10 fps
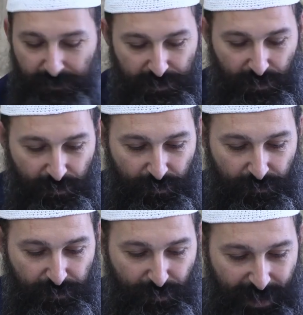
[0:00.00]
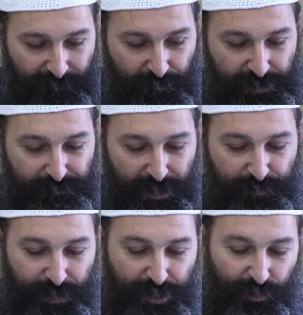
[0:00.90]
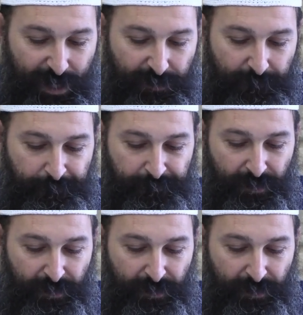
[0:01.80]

So their level was much, much greater.